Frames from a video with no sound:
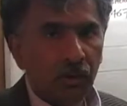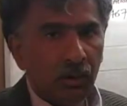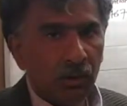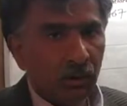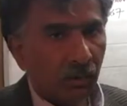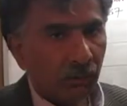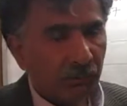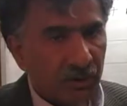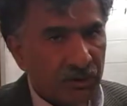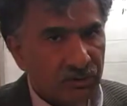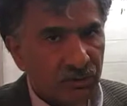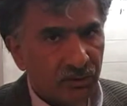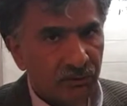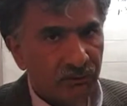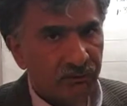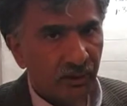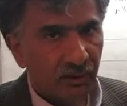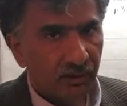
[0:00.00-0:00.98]
The
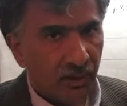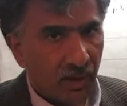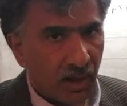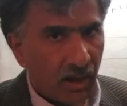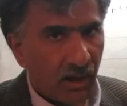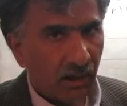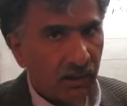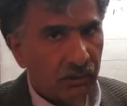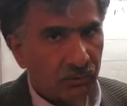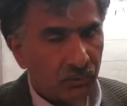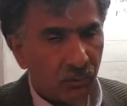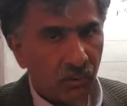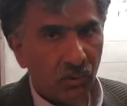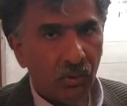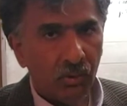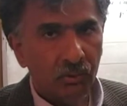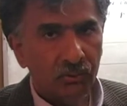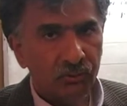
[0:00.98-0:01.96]
pictures are not
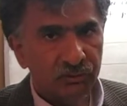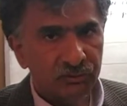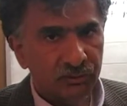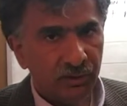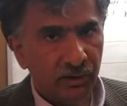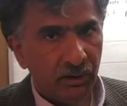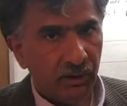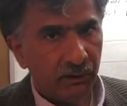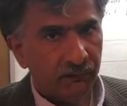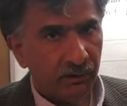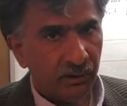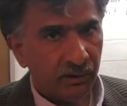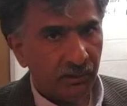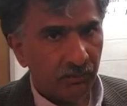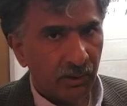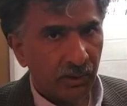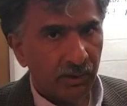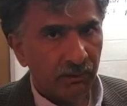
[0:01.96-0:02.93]
drawn to scale, as I
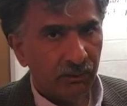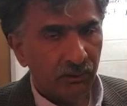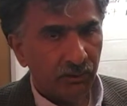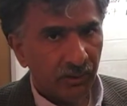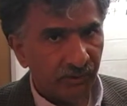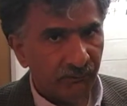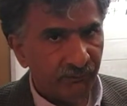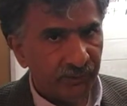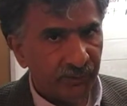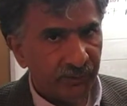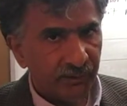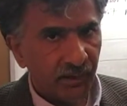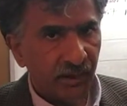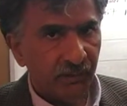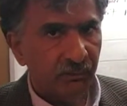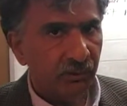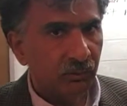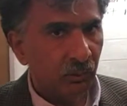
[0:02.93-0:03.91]
remind you every
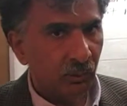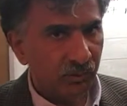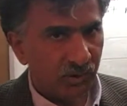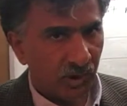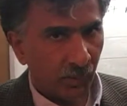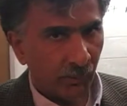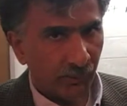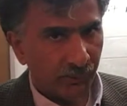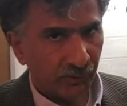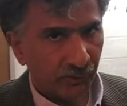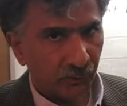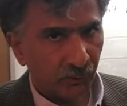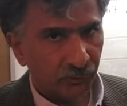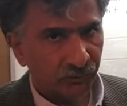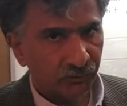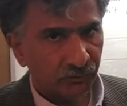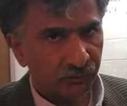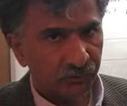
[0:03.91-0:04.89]
time we do a geometry
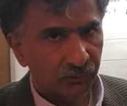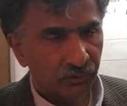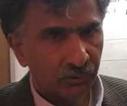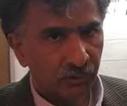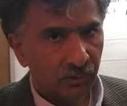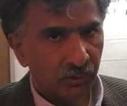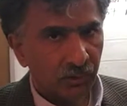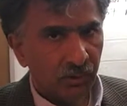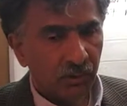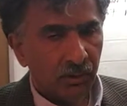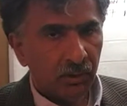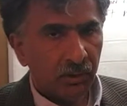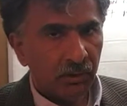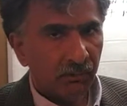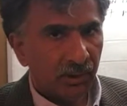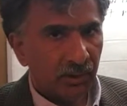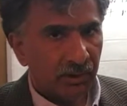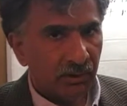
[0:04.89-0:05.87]
questions.
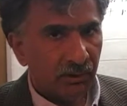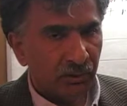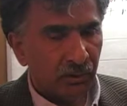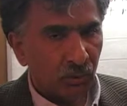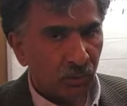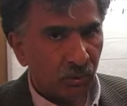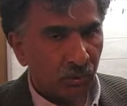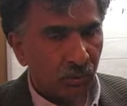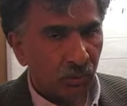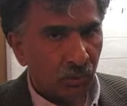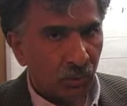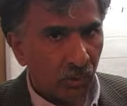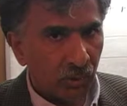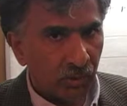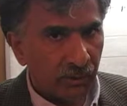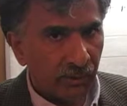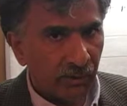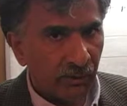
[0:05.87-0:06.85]
Back in the good
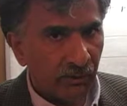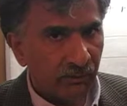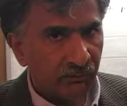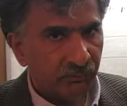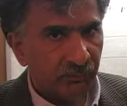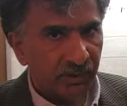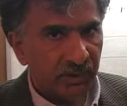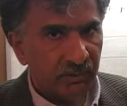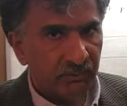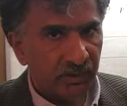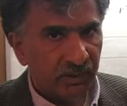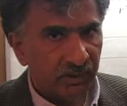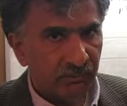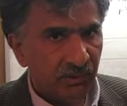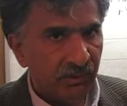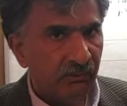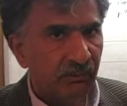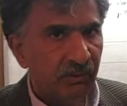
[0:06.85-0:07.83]
old days, many, many,
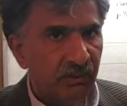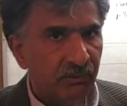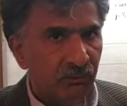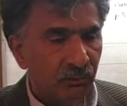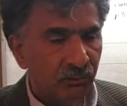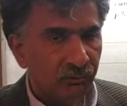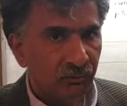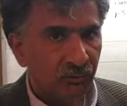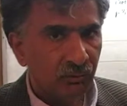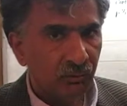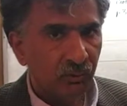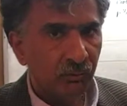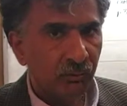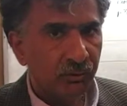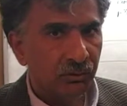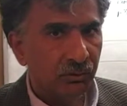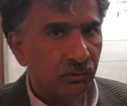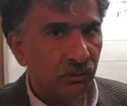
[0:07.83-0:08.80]
many, many moons ago,
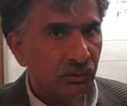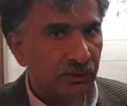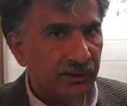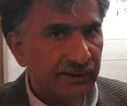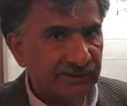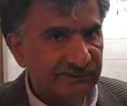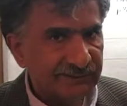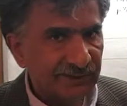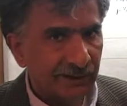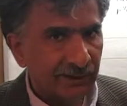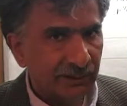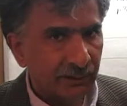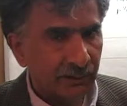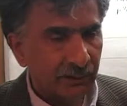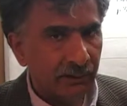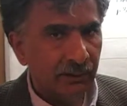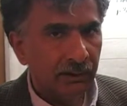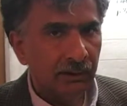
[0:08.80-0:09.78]
when you took the S A
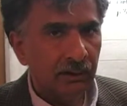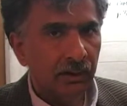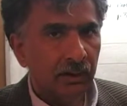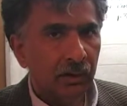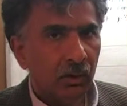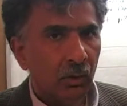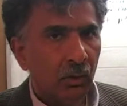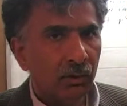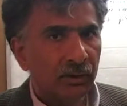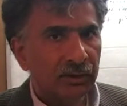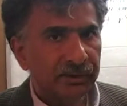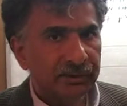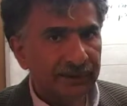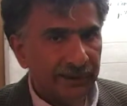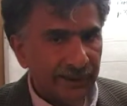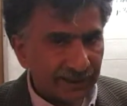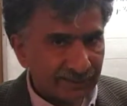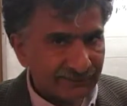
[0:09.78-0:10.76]
T, on the
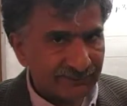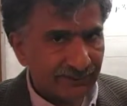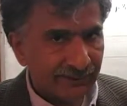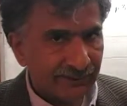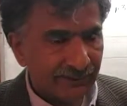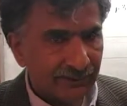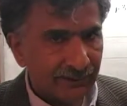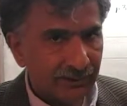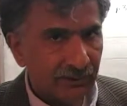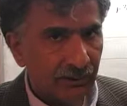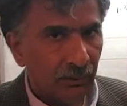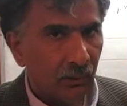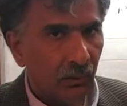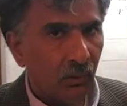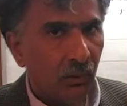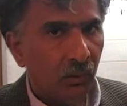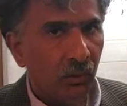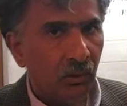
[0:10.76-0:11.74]
S A T,
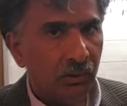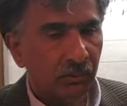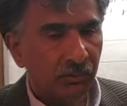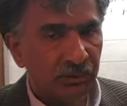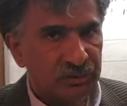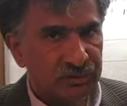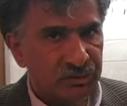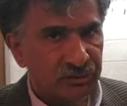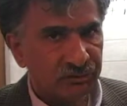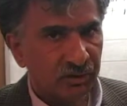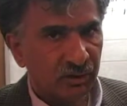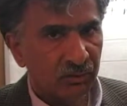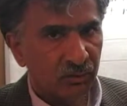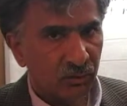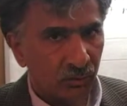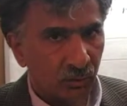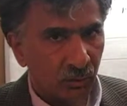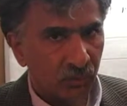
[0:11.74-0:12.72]
all the pictures are
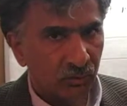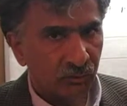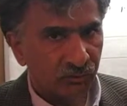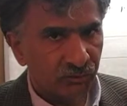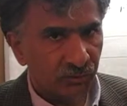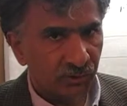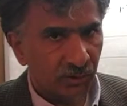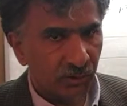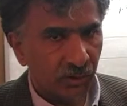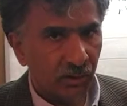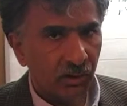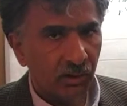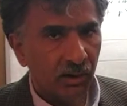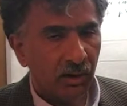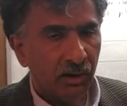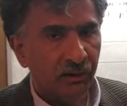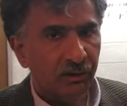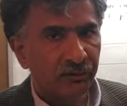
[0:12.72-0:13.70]
drawn to scale
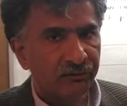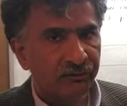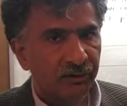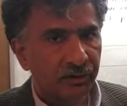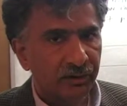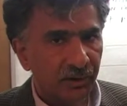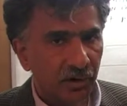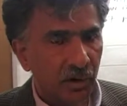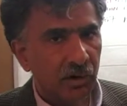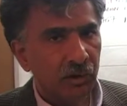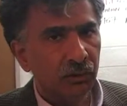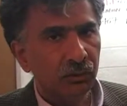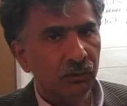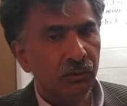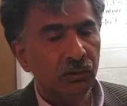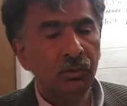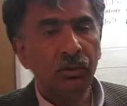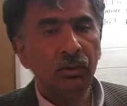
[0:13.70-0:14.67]
unless they tell
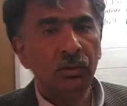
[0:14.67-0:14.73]
you